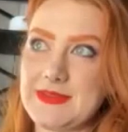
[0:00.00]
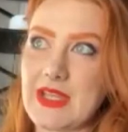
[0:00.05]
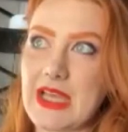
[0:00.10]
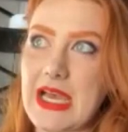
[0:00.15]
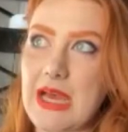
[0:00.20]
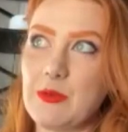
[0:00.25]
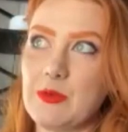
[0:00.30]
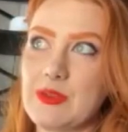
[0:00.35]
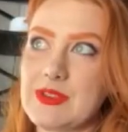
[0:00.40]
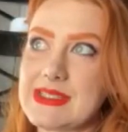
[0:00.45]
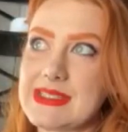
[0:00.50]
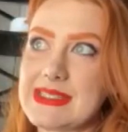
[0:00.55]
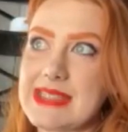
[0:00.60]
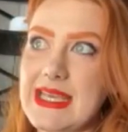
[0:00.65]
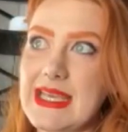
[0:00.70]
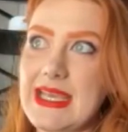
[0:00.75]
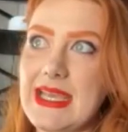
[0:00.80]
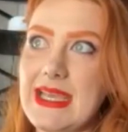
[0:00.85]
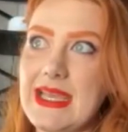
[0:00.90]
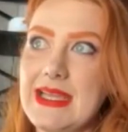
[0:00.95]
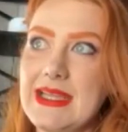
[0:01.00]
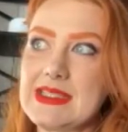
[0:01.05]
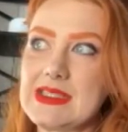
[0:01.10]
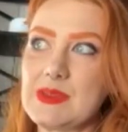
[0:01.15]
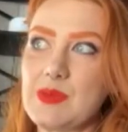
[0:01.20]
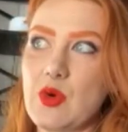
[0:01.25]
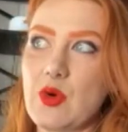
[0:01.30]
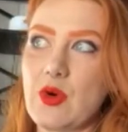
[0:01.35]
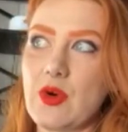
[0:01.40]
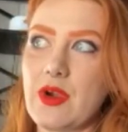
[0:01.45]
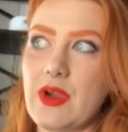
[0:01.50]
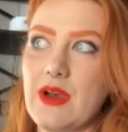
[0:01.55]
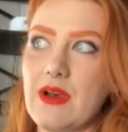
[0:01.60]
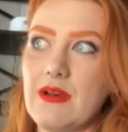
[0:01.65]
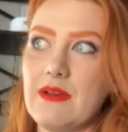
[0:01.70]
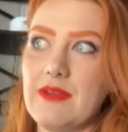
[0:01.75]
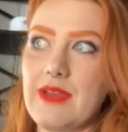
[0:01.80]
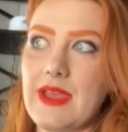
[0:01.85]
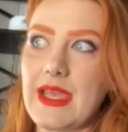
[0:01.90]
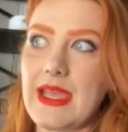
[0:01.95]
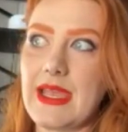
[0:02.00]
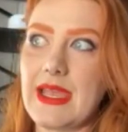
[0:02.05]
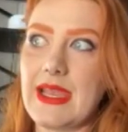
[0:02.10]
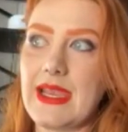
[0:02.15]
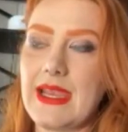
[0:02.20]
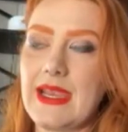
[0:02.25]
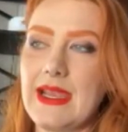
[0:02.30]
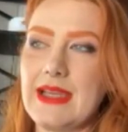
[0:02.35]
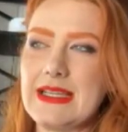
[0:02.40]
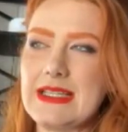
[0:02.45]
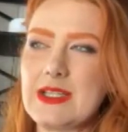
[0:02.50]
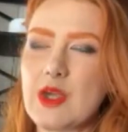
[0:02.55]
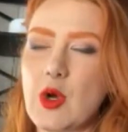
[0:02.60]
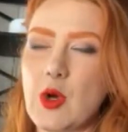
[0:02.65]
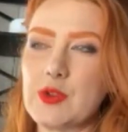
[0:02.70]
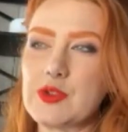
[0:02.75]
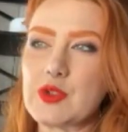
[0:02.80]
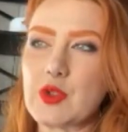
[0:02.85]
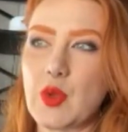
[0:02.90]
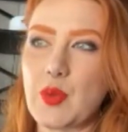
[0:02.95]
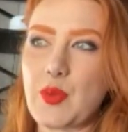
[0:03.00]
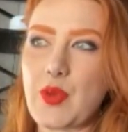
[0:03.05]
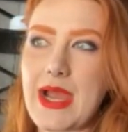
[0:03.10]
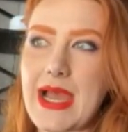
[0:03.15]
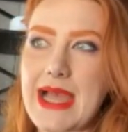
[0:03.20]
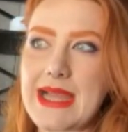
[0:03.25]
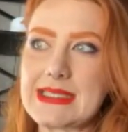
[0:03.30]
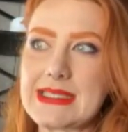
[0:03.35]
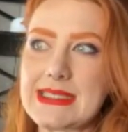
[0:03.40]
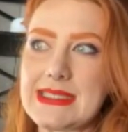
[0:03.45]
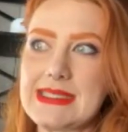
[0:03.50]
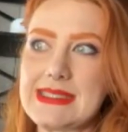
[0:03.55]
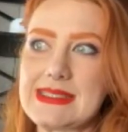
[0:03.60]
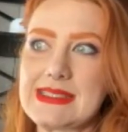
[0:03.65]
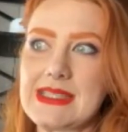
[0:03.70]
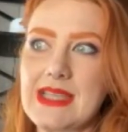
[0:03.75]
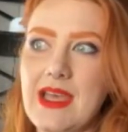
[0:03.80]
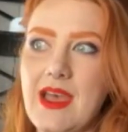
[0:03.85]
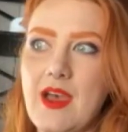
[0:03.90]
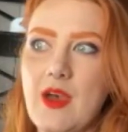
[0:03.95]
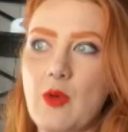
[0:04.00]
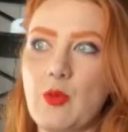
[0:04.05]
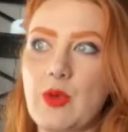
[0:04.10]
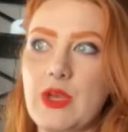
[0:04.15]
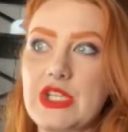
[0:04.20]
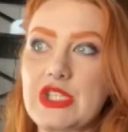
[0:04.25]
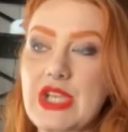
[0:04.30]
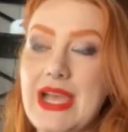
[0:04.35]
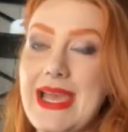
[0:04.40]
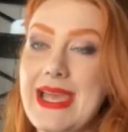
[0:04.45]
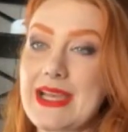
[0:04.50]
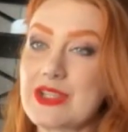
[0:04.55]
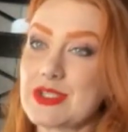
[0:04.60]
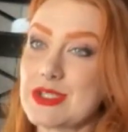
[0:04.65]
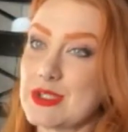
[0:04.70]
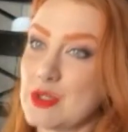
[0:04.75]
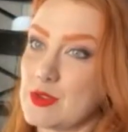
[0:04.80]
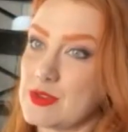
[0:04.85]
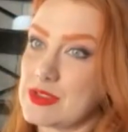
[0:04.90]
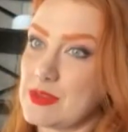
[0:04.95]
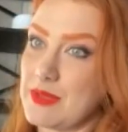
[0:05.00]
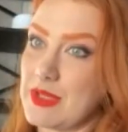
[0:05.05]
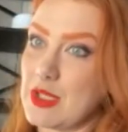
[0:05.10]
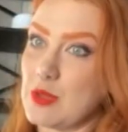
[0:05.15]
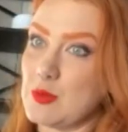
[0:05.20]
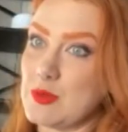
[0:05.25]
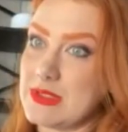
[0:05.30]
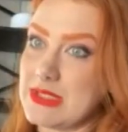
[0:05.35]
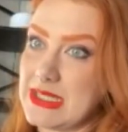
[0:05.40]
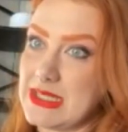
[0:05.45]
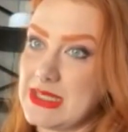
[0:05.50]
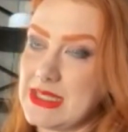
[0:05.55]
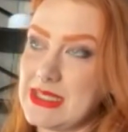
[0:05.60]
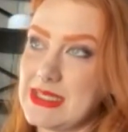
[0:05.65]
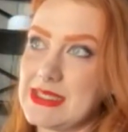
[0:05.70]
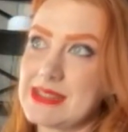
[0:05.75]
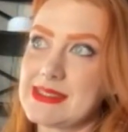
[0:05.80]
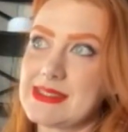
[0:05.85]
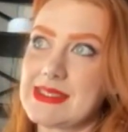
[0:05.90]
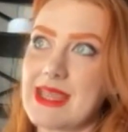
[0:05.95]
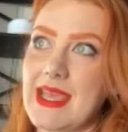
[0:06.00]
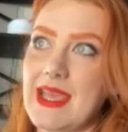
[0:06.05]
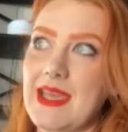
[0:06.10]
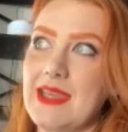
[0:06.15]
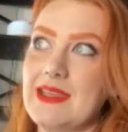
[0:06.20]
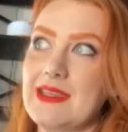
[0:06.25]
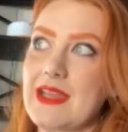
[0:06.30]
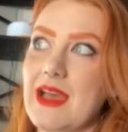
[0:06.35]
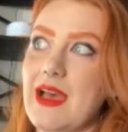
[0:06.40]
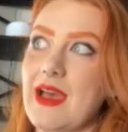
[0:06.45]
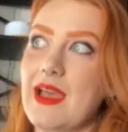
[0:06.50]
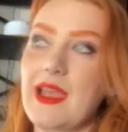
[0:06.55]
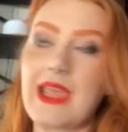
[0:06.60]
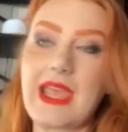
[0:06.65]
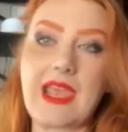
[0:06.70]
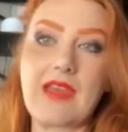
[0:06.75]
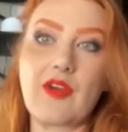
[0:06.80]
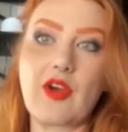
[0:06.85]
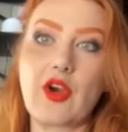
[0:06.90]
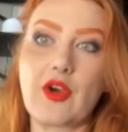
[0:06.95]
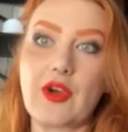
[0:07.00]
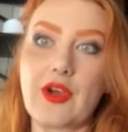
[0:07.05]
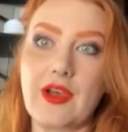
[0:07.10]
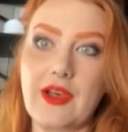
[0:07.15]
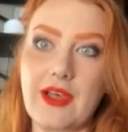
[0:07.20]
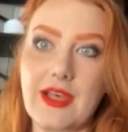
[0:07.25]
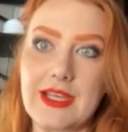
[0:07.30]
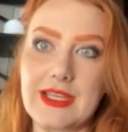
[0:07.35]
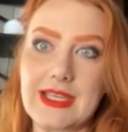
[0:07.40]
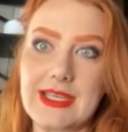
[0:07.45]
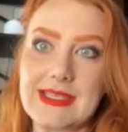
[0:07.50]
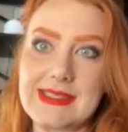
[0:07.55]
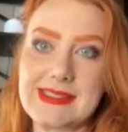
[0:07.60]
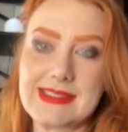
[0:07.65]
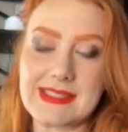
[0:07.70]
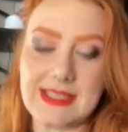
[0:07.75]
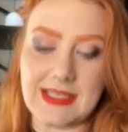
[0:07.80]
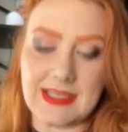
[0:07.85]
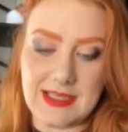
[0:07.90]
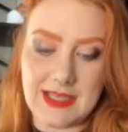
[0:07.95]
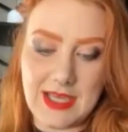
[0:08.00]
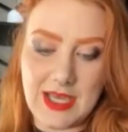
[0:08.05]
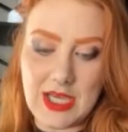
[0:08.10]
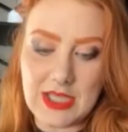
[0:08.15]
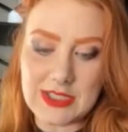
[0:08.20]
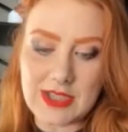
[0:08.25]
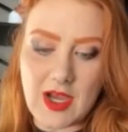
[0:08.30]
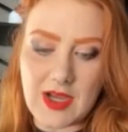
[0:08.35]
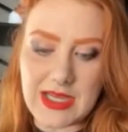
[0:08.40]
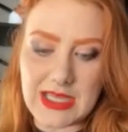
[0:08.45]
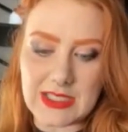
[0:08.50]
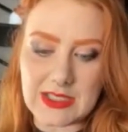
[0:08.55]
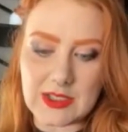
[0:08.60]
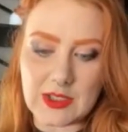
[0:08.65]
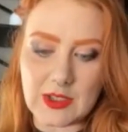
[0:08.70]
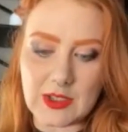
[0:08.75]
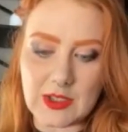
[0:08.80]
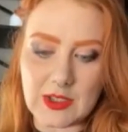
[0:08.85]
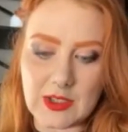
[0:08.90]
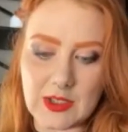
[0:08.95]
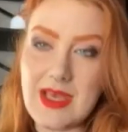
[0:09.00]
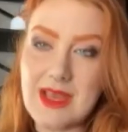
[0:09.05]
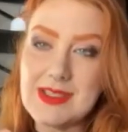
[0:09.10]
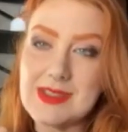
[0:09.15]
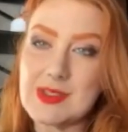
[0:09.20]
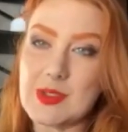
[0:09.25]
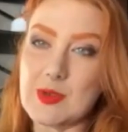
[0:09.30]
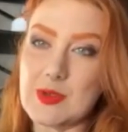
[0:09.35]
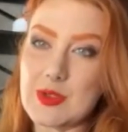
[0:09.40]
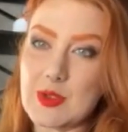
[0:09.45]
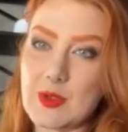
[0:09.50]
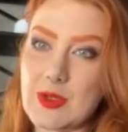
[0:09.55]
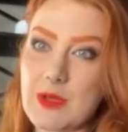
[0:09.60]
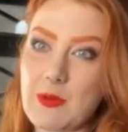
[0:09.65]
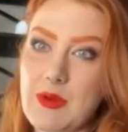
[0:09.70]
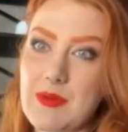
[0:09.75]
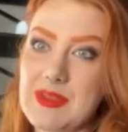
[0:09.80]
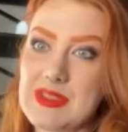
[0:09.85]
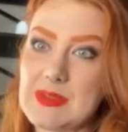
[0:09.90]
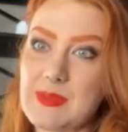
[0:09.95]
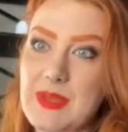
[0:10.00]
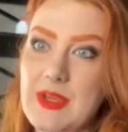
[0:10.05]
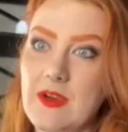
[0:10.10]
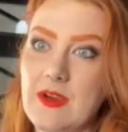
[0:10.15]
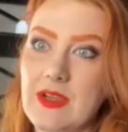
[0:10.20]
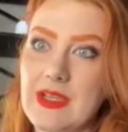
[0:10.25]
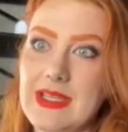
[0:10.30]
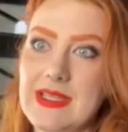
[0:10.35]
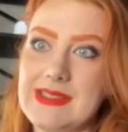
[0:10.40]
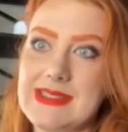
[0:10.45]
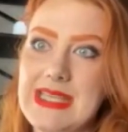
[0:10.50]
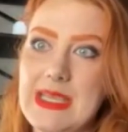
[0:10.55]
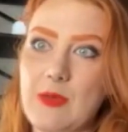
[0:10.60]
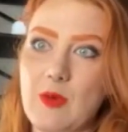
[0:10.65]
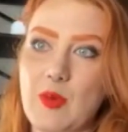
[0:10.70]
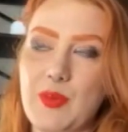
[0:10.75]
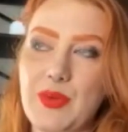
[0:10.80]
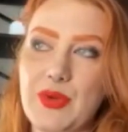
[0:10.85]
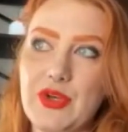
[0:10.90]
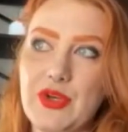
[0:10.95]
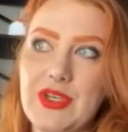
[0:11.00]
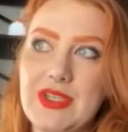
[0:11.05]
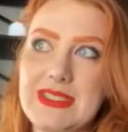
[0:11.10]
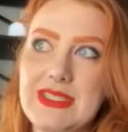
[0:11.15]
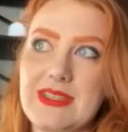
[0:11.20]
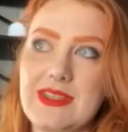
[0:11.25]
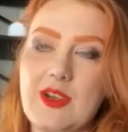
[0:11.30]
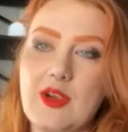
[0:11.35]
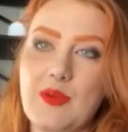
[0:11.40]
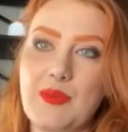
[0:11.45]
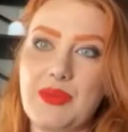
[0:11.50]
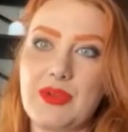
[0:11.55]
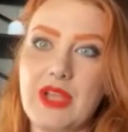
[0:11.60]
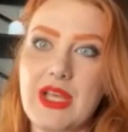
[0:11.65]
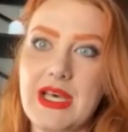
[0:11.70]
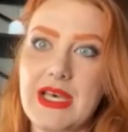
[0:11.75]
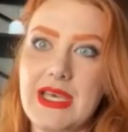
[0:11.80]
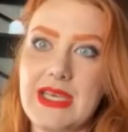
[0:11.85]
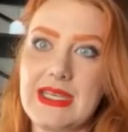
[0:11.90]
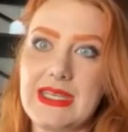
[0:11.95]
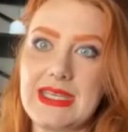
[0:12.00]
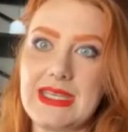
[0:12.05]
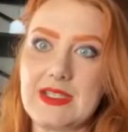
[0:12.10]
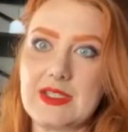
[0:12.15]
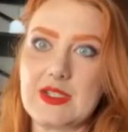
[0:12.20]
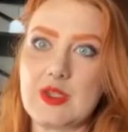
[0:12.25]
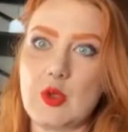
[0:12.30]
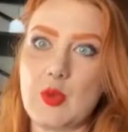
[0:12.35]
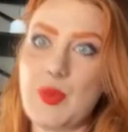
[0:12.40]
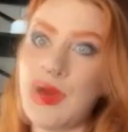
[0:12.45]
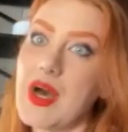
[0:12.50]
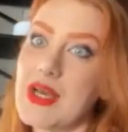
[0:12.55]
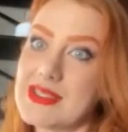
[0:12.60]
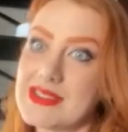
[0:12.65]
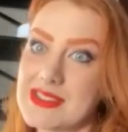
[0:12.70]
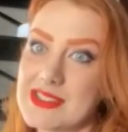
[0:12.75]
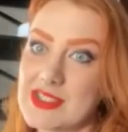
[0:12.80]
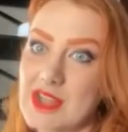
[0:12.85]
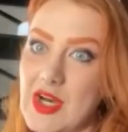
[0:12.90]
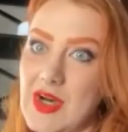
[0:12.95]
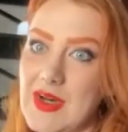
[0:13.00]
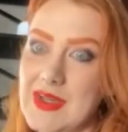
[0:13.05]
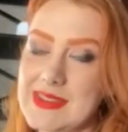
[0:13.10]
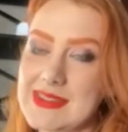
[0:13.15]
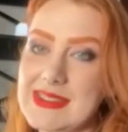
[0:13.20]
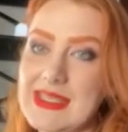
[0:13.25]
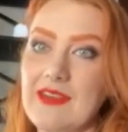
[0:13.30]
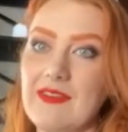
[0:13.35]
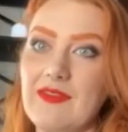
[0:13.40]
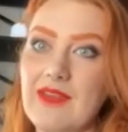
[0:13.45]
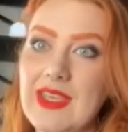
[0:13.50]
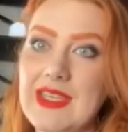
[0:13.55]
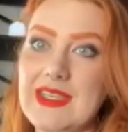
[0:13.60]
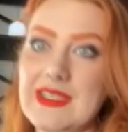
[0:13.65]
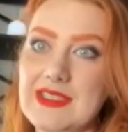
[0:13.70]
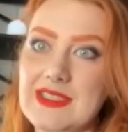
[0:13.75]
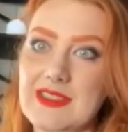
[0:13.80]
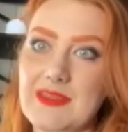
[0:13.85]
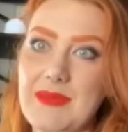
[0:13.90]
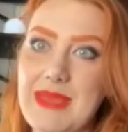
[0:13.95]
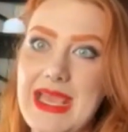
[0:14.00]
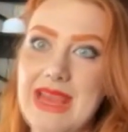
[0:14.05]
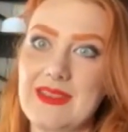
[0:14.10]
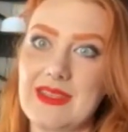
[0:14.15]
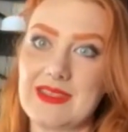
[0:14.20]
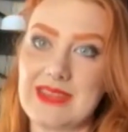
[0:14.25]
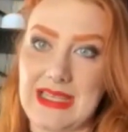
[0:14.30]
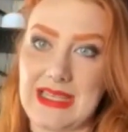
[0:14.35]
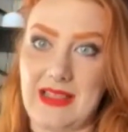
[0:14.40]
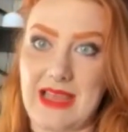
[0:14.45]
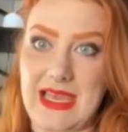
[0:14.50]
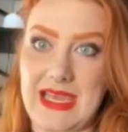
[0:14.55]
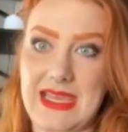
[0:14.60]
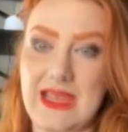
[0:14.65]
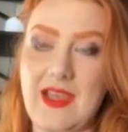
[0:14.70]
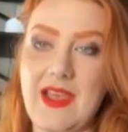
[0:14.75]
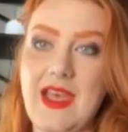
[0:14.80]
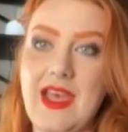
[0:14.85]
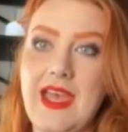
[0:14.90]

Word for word: I will say it's more of a cultural practice, which I actually know somebody who did this and I gave her a, a nice uh, talking to. So during women's periods, they will put their blood into pasta sauce and feed it to the man that they like